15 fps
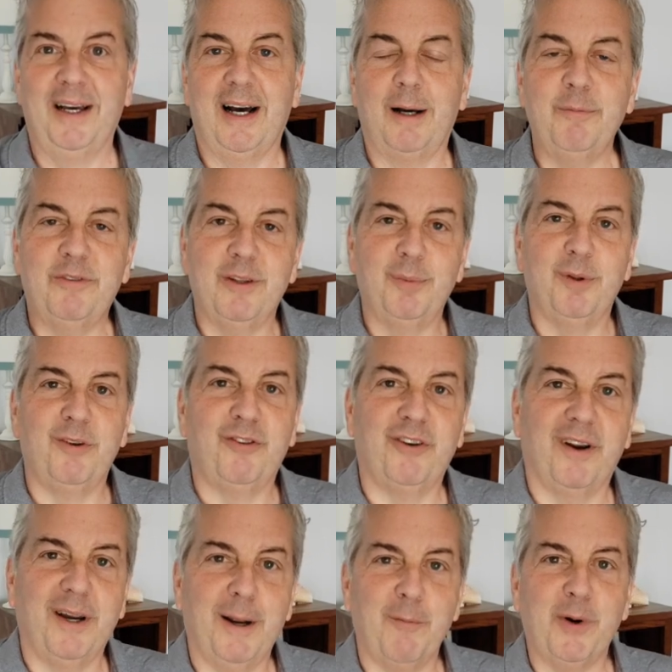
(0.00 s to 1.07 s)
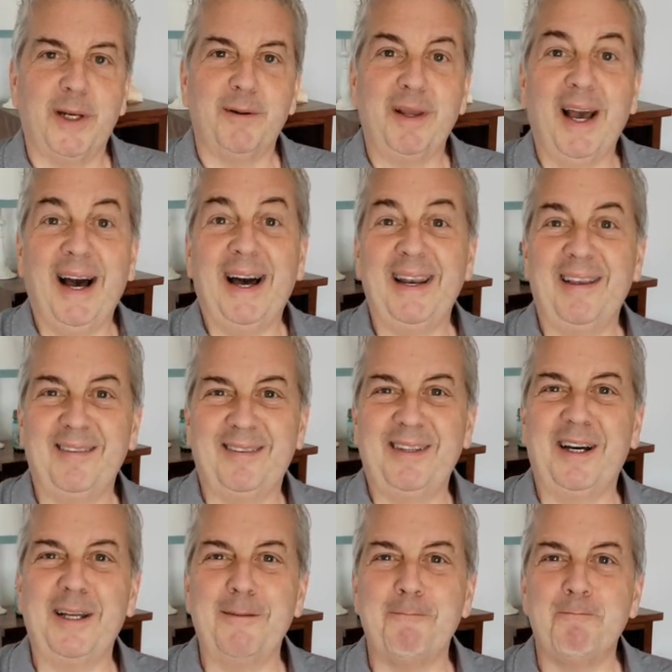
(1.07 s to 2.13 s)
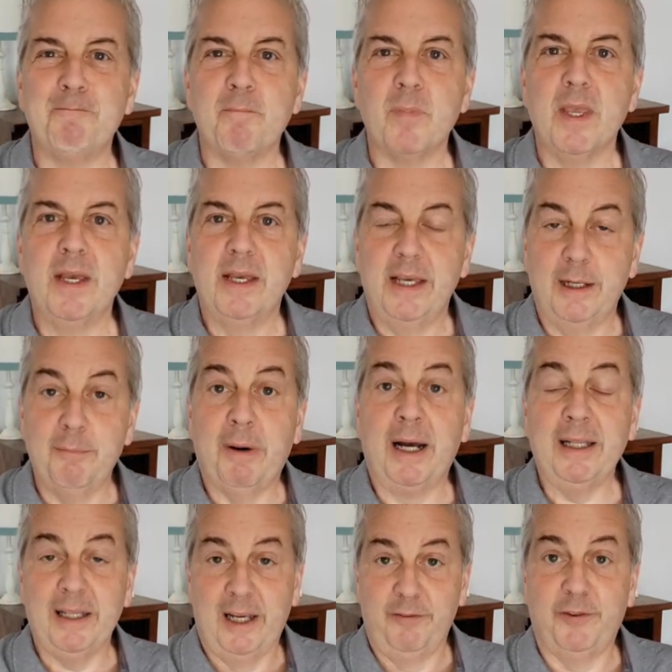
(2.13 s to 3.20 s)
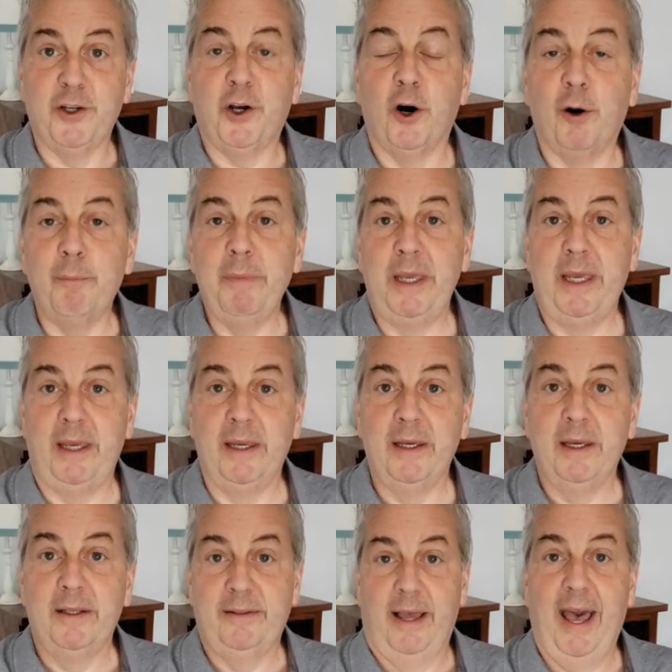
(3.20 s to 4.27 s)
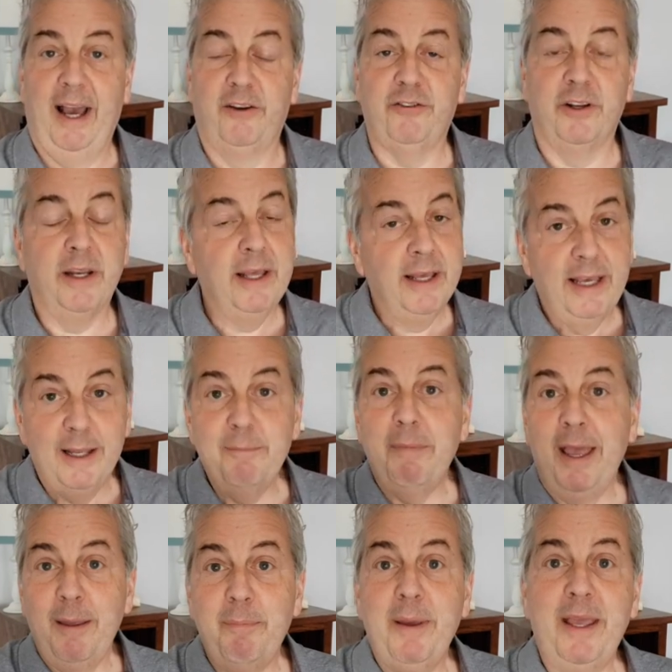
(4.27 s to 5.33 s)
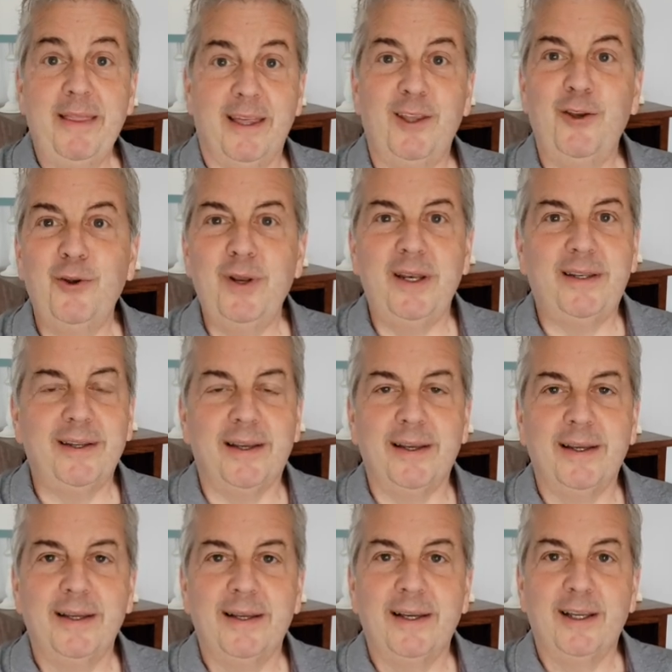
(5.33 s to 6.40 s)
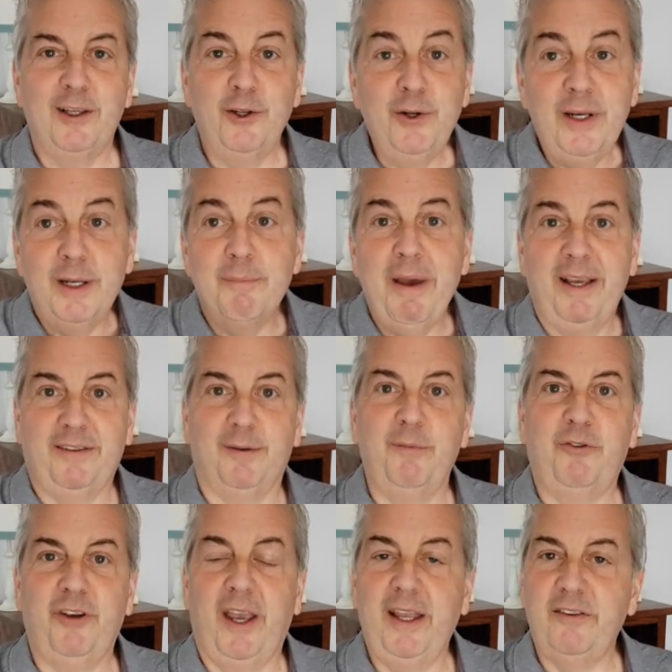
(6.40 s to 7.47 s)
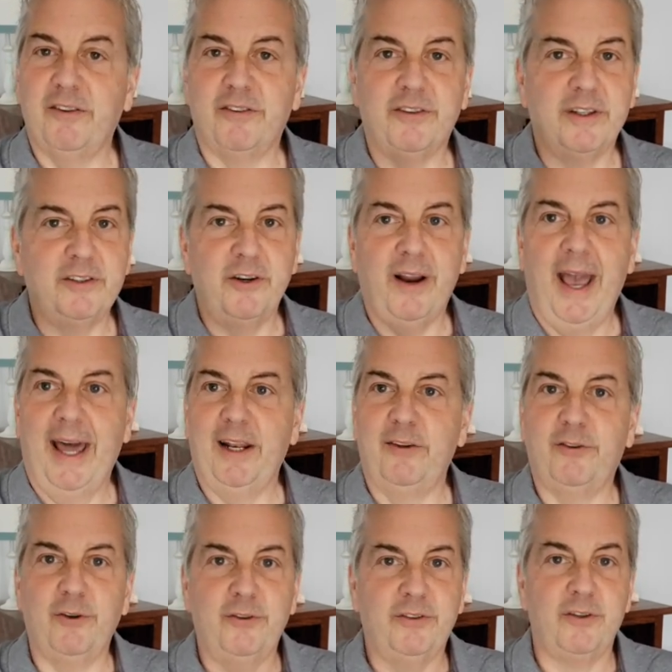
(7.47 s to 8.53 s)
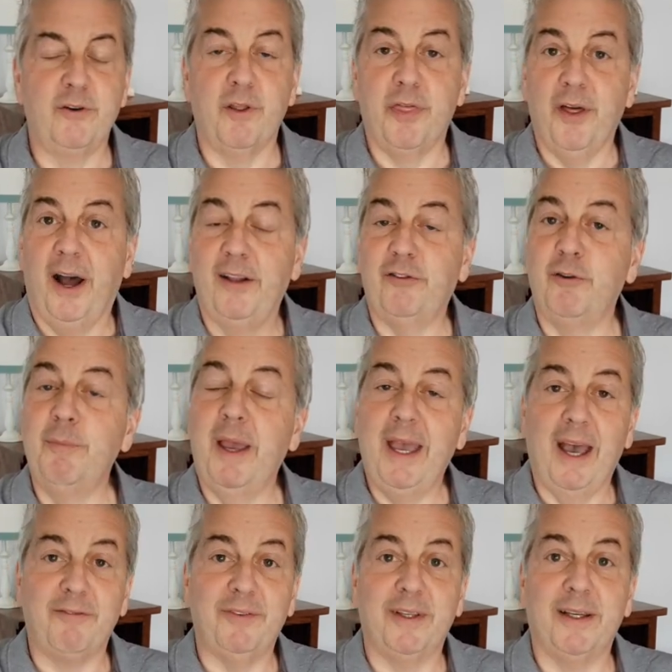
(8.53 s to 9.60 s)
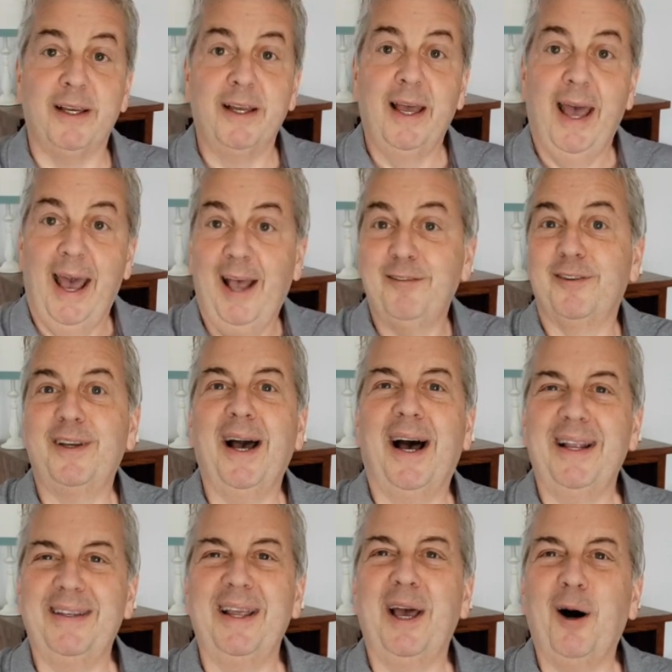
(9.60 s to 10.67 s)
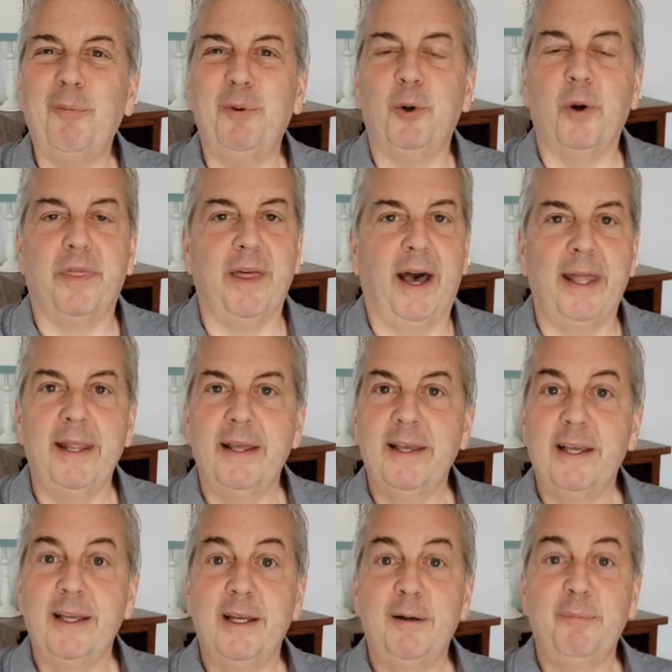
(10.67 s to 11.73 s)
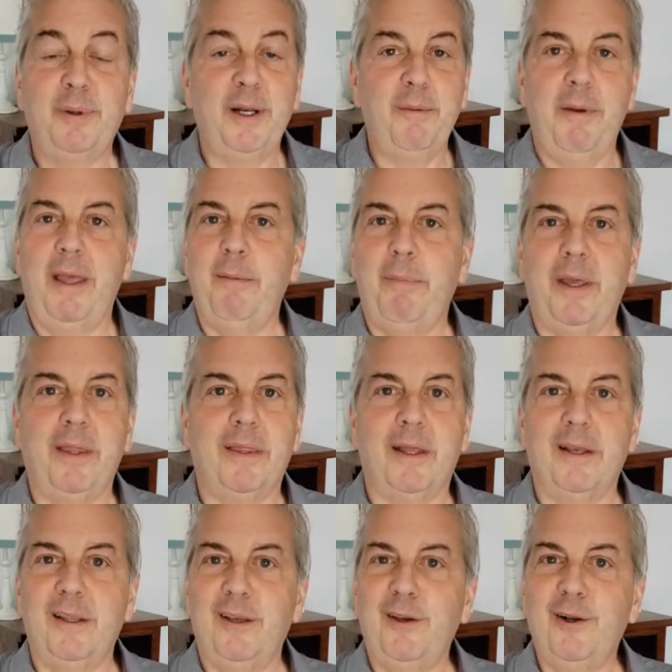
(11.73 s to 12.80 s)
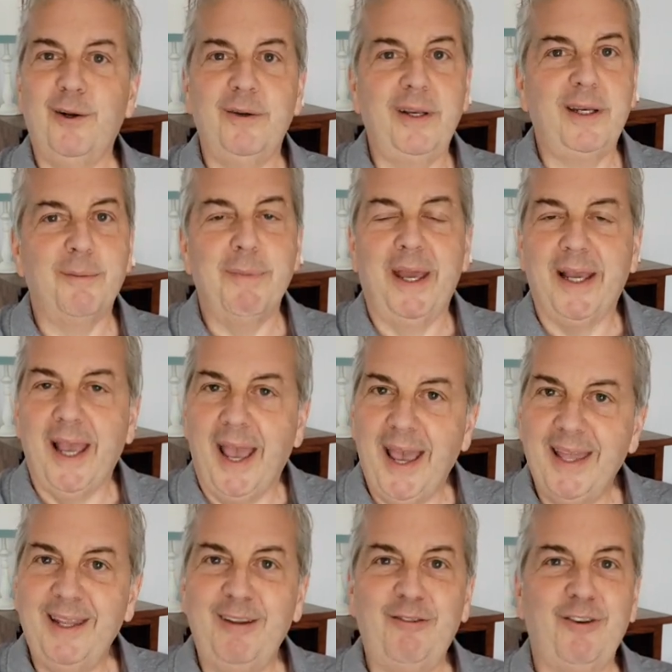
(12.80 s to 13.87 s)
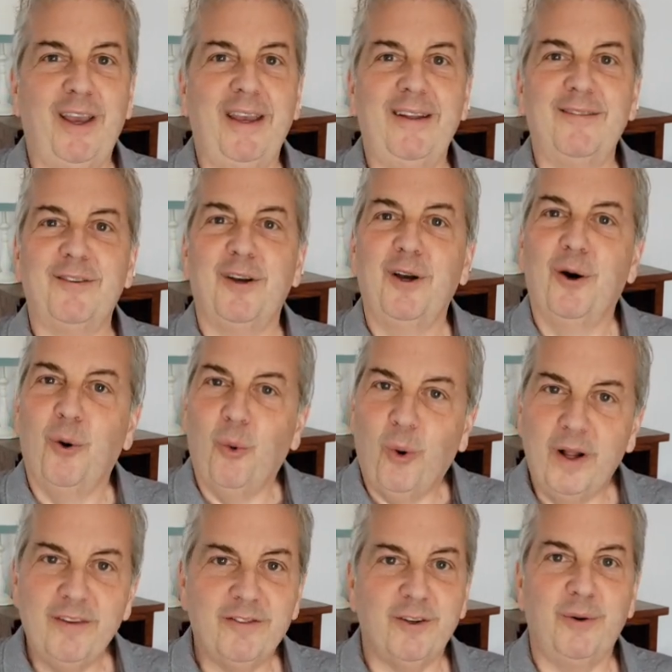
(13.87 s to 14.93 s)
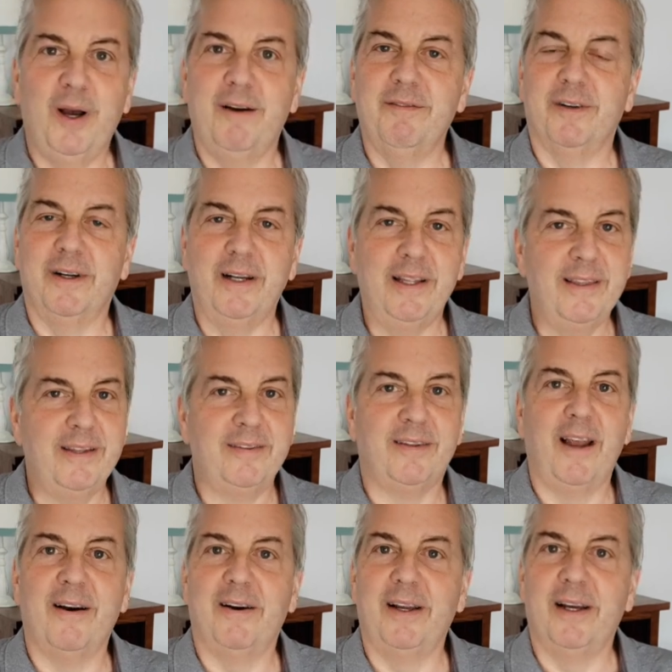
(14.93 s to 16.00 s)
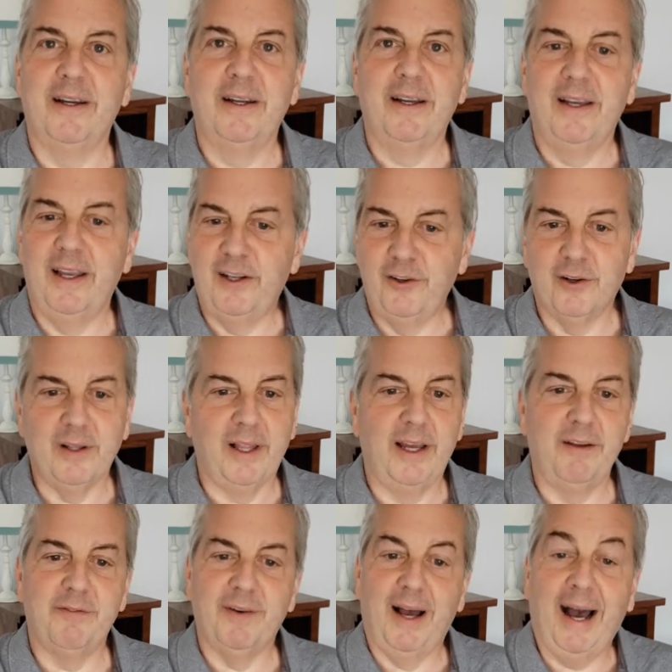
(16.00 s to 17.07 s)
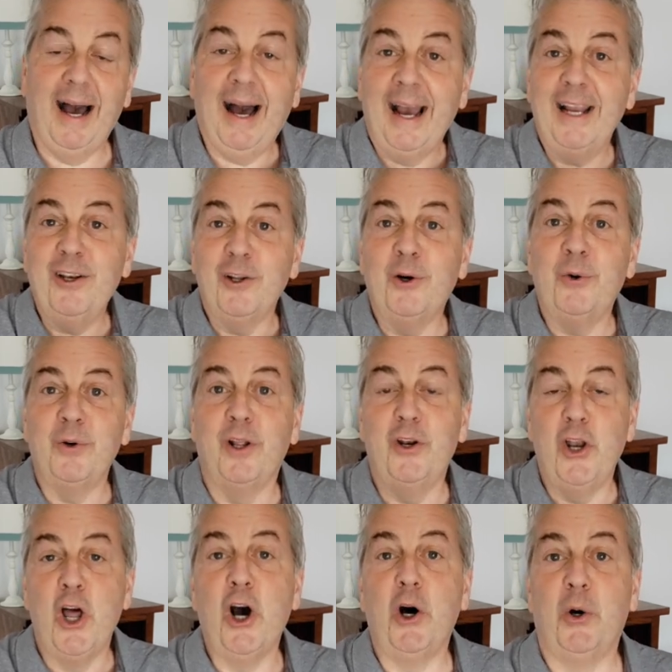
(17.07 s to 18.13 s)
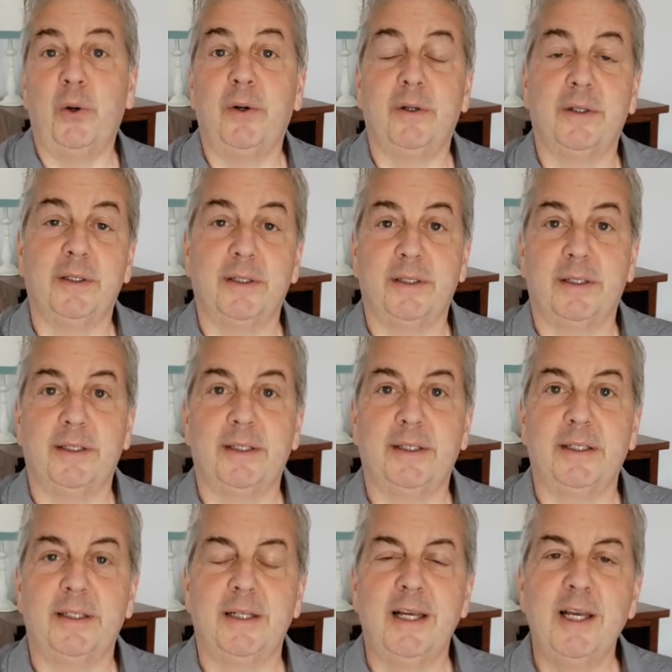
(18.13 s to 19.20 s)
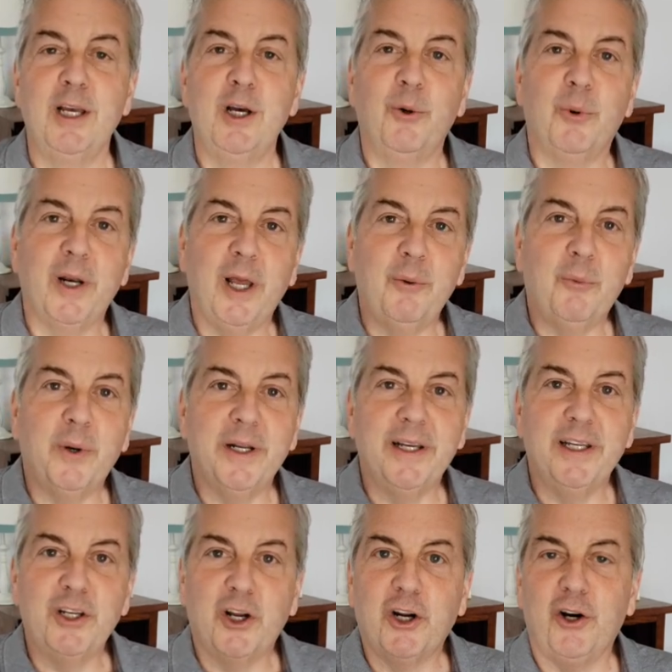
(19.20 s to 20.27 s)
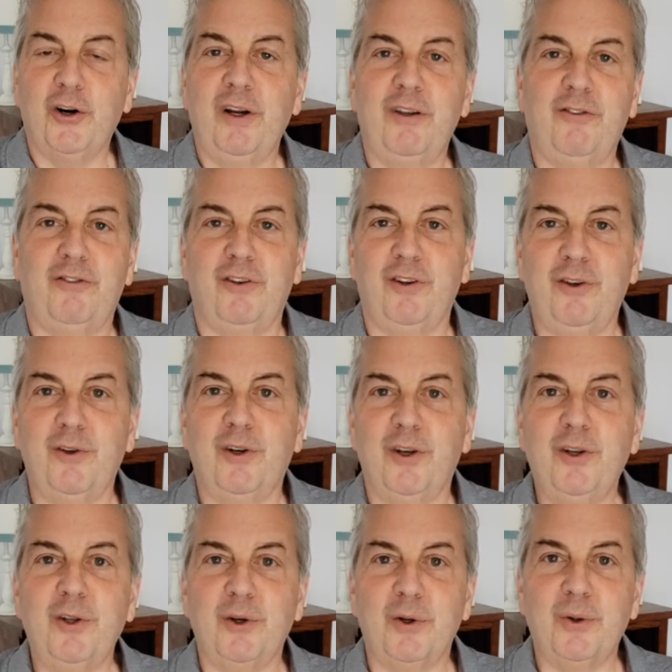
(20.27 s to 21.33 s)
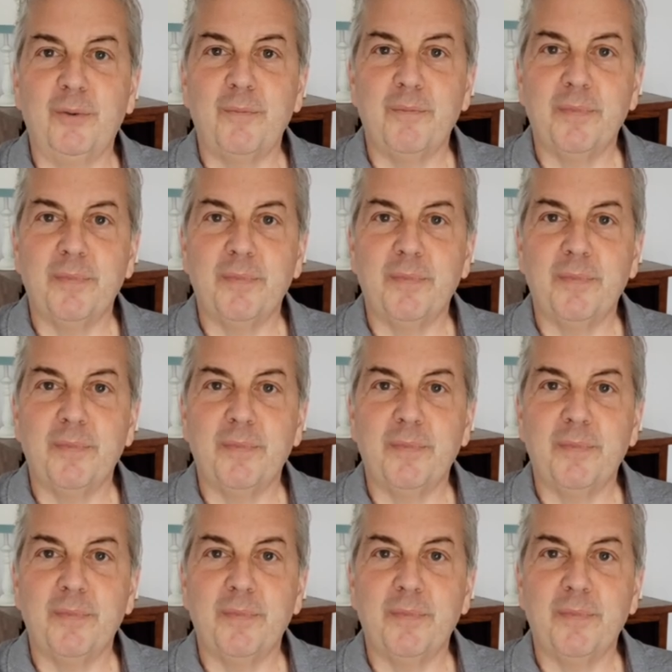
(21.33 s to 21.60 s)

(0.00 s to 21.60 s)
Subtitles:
I'm simply sharing what God has done in my life to call me to action. It may be that you need to make some changes in your attitudes, in your thoughts. You may have to ask God to help you with that. But it may be that you don't need to make any change whatsoever in this area in your life. I don't know. What I want to encourage you to do